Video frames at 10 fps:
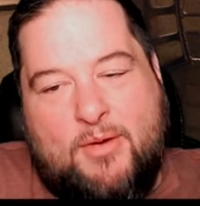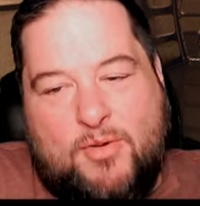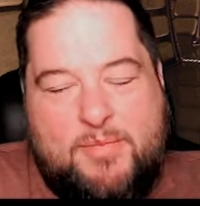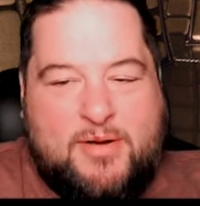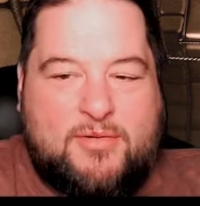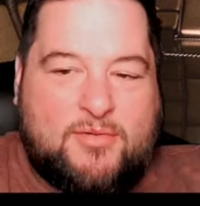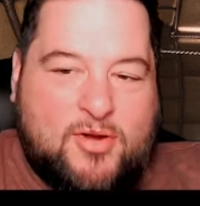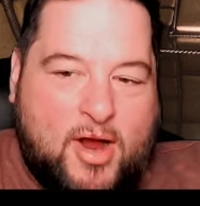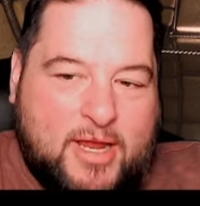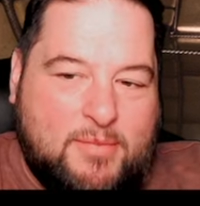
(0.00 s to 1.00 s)
we've been
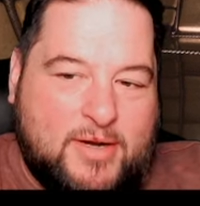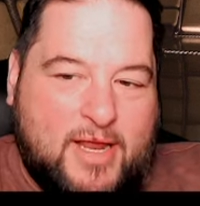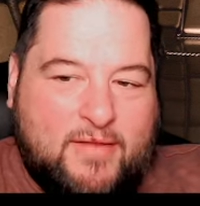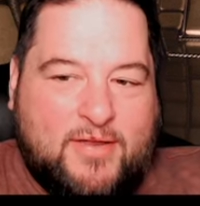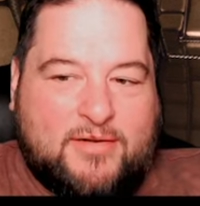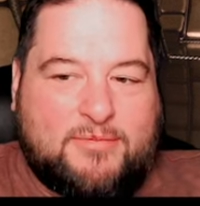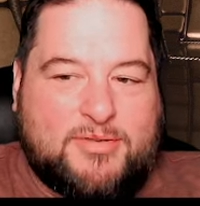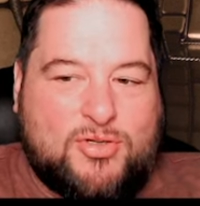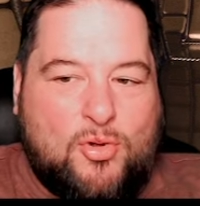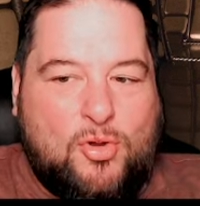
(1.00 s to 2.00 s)
talking about getting things from
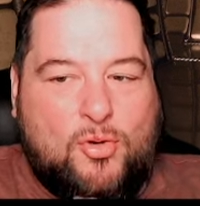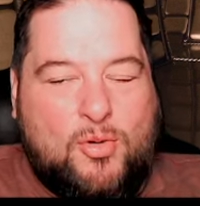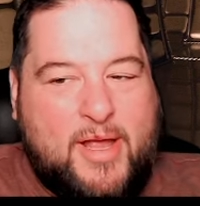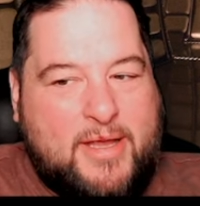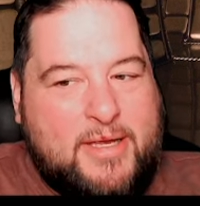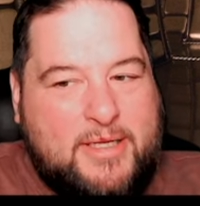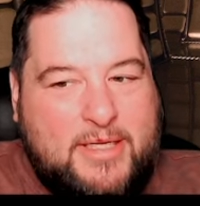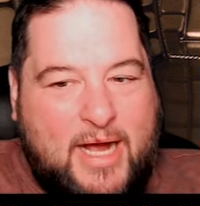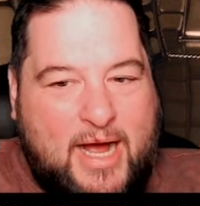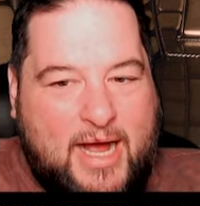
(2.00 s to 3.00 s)
Solo. Like,
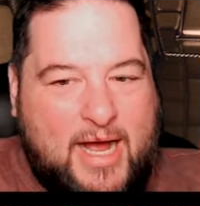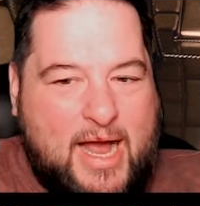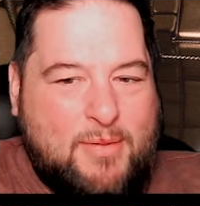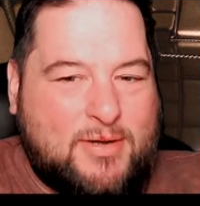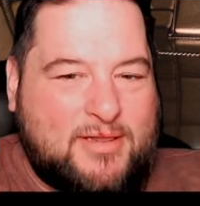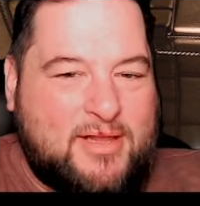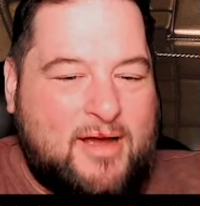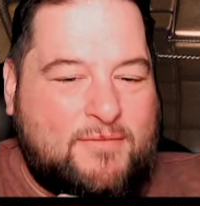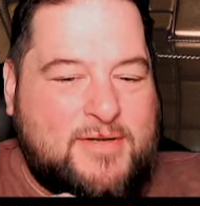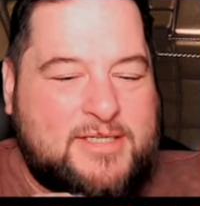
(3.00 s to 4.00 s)
I would
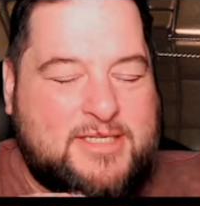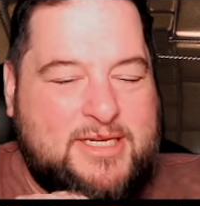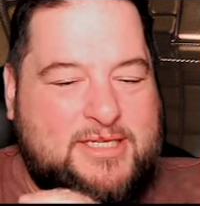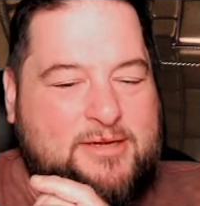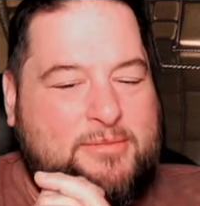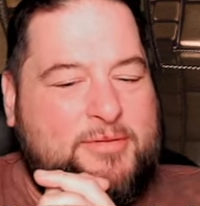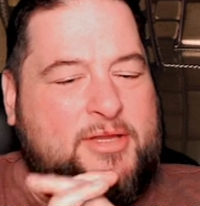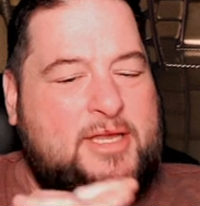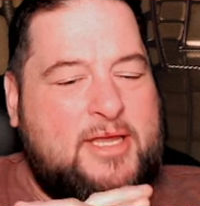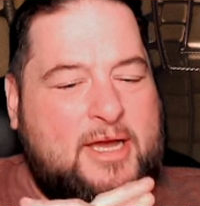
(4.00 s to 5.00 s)
love to see some of
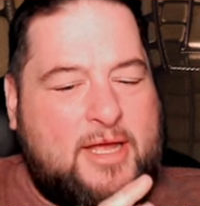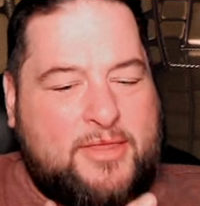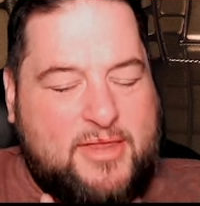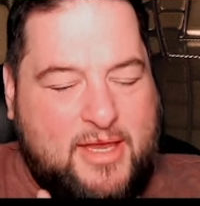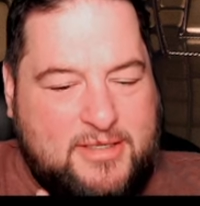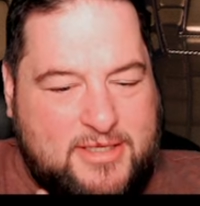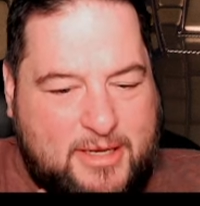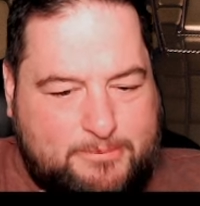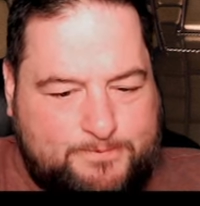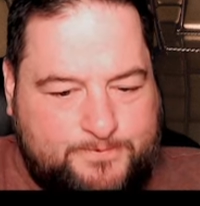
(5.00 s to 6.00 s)
the things
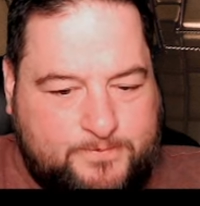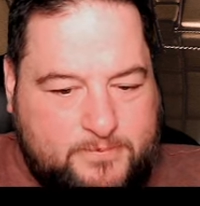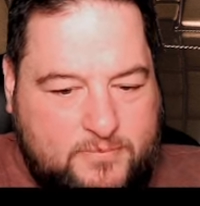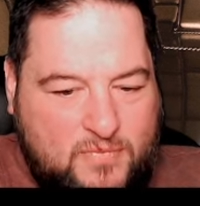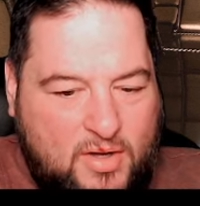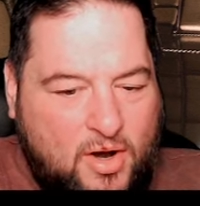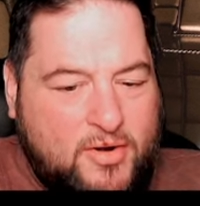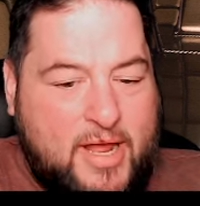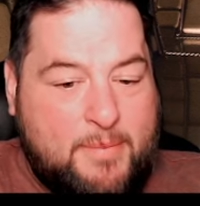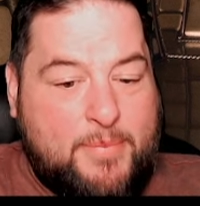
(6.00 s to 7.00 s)
that
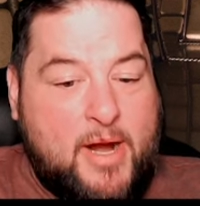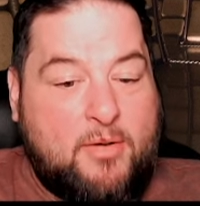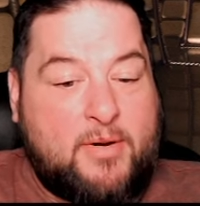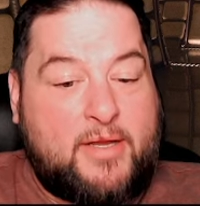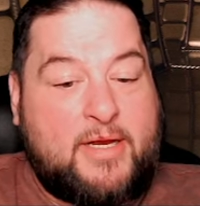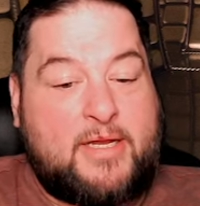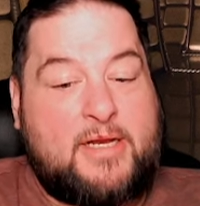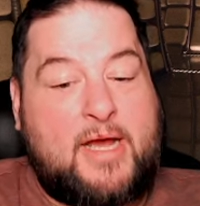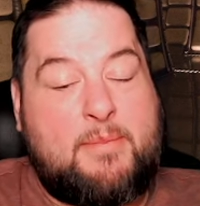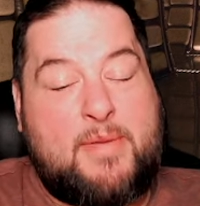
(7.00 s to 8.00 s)
aren't Empire related,
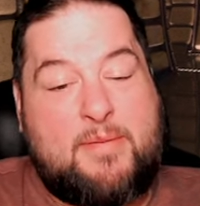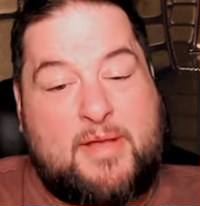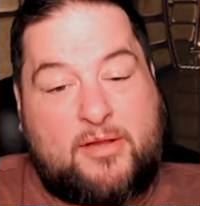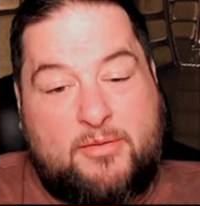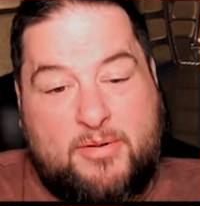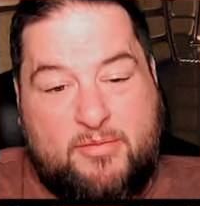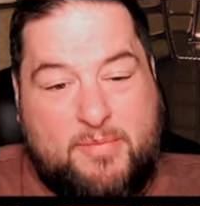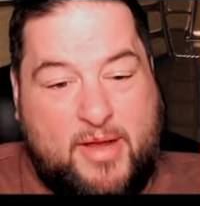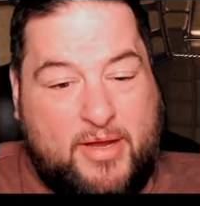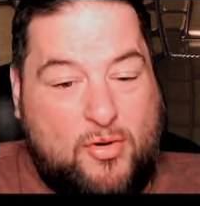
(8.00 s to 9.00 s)
maybe a little bit of
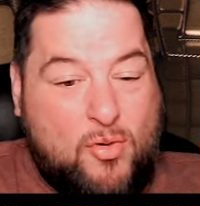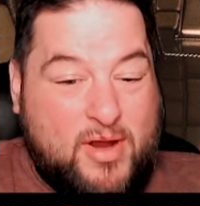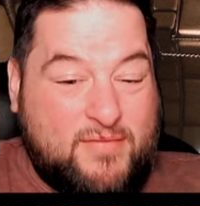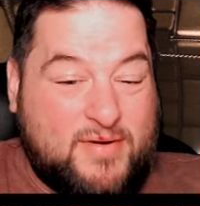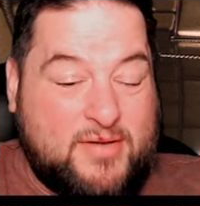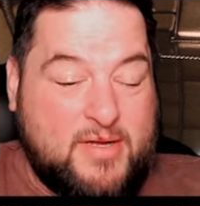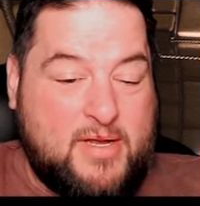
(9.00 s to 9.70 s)
Rebellion or even